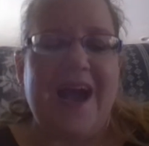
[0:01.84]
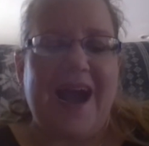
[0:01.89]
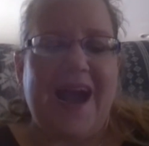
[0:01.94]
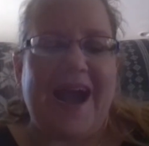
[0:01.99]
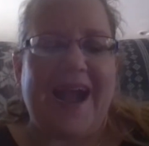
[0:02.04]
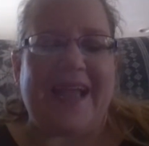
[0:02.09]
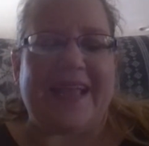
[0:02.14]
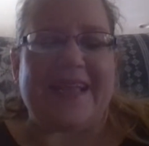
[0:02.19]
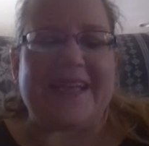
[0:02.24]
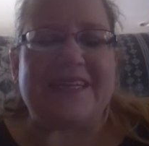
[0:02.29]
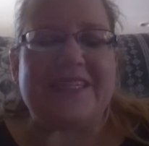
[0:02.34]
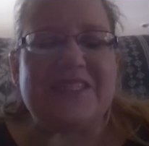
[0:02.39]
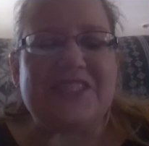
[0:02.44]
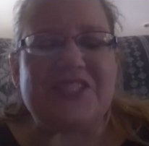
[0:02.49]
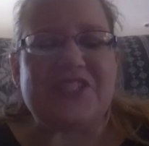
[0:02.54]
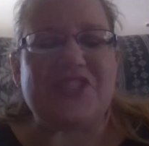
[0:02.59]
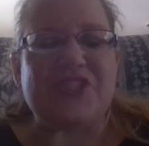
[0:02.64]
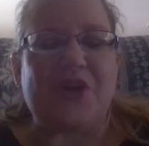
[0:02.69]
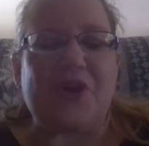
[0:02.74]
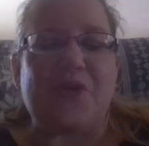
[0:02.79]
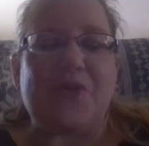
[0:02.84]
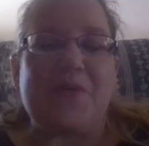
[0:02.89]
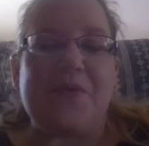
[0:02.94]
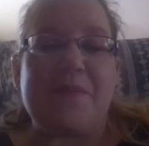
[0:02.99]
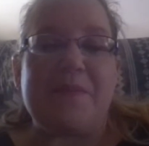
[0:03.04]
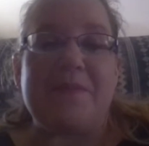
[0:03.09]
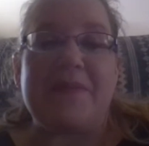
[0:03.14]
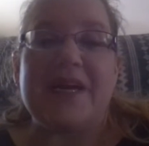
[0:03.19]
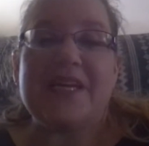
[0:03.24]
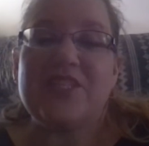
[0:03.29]
Hi, so
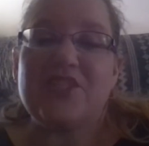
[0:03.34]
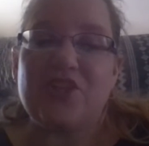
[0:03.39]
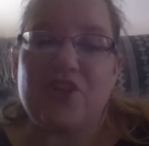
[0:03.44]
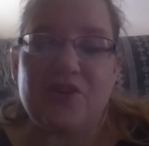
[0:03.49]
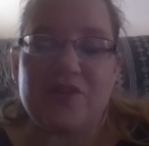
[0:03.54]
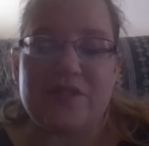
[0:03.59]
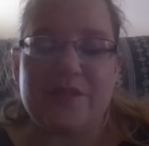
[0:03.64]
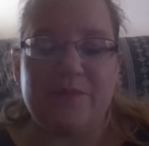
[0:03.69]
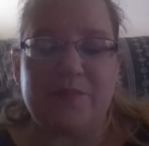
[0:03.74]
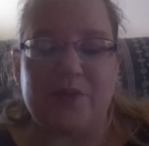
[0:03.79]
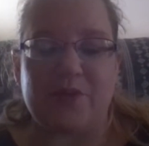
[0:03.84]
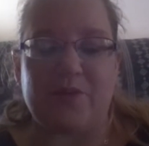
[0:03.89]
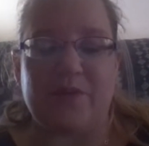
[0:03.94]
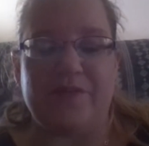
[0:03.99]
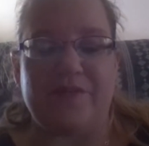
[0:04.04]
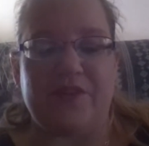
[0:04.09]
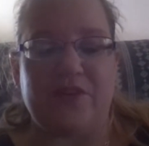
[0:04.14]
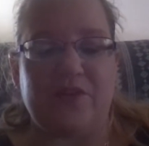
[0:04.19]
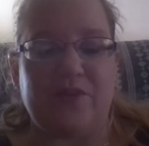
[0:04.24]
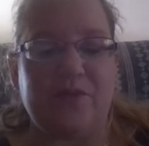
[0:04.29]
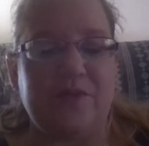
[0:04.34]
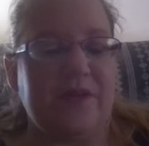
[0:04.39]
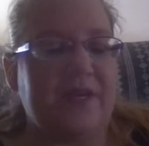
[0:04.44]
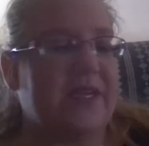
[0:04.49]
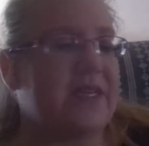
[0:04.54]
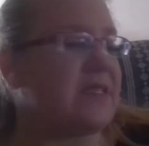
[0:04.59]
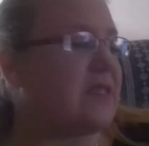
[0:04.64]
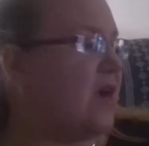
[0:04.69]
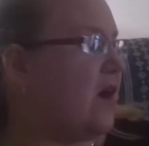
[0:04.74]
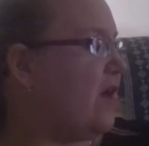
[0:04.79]
my chosen book review
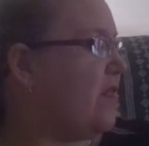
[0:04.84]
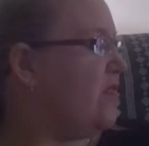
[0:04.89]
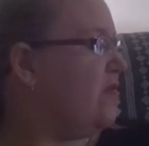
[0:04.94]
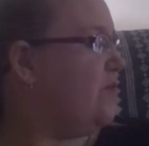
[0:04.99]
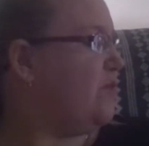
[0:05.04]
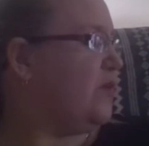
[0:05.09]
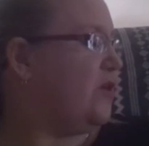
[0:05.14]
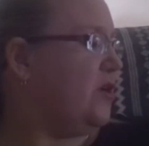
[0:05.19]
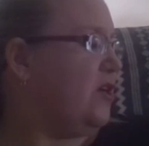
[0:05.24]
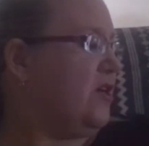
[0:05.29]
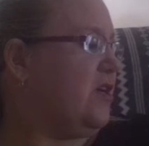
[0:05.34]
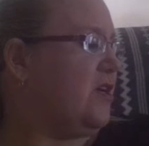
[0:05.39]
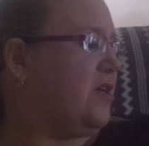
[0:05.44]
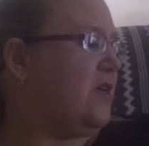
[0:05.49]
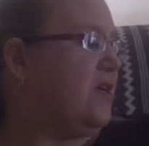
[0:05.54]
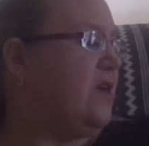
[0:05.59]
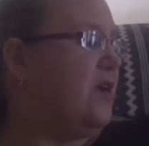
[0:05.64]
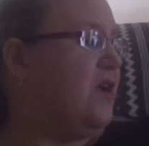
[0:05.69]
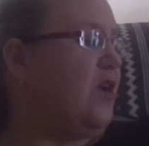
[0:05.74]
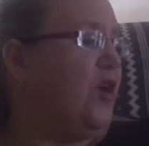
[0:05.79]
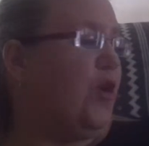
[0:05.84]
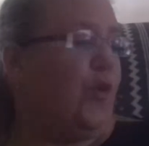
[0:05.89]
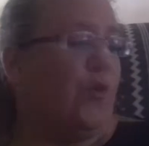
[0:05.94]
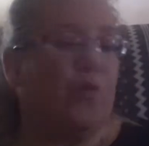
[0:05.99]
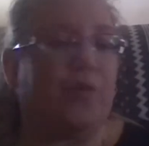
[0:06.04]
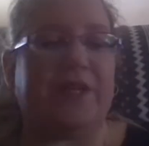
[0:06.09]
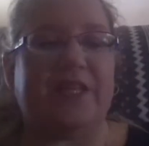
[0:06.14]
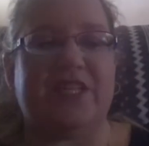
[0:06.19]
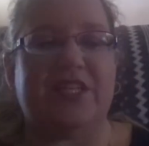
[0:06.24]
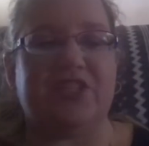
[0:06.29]
is on the book
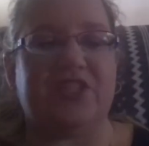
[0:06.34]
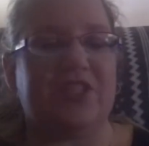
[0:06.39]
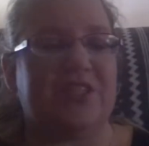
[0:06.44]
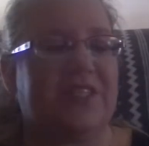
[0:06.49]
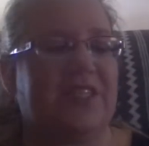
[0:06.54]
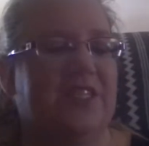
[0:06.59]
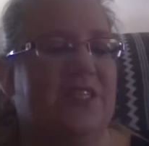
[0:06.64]
Religious